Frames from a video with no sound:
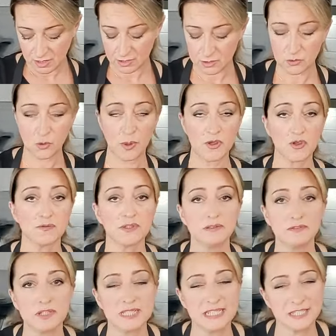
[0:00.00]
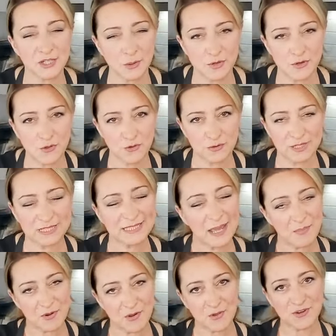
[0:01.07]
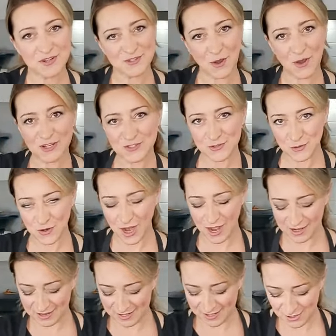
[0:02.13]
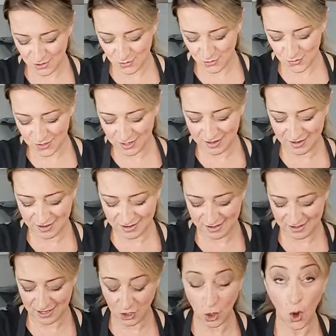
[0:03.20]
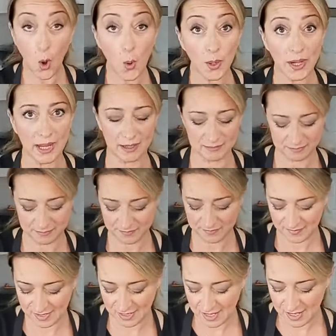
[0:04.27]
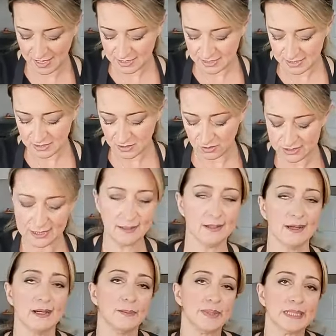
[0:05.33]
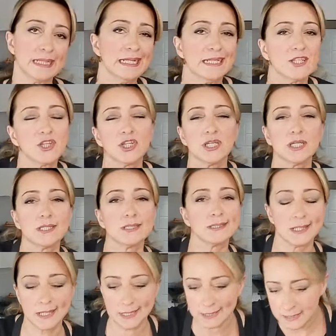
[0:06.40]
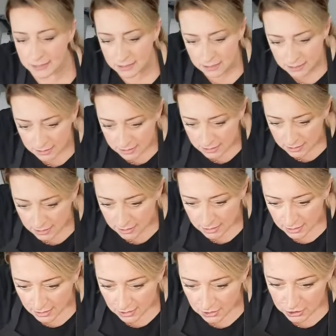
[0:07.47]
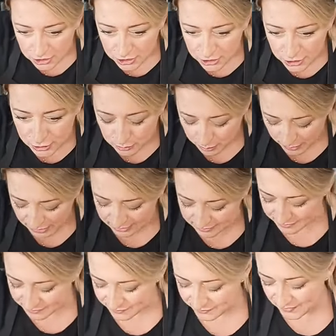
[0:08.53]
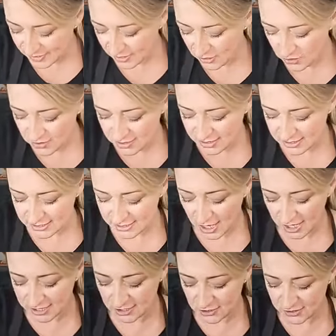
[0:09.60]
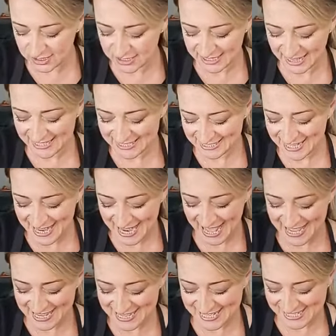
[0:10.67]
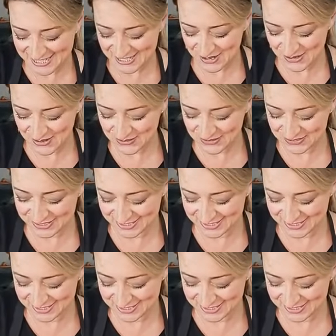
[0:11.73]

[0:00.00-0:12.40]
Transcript: too much of a difference in temperature is going to crack your coating. So it's still going to be delicious and all good, but you know, it's not going to look that nice. So